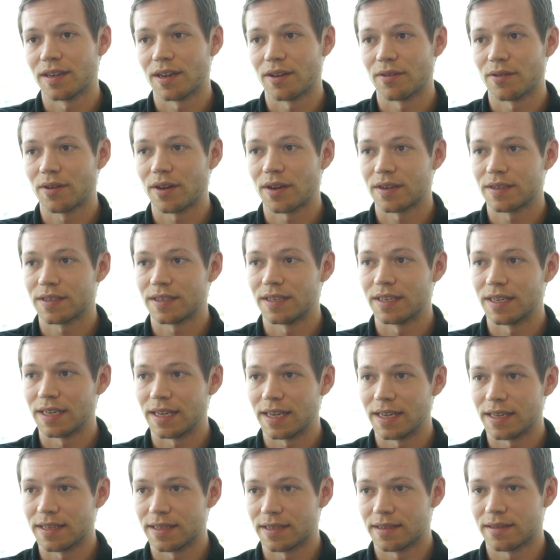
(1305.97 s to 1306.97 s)
you know
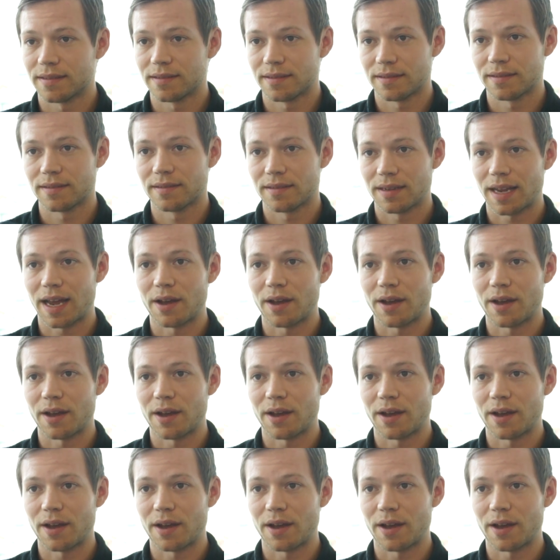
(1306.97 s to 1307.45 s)
custody is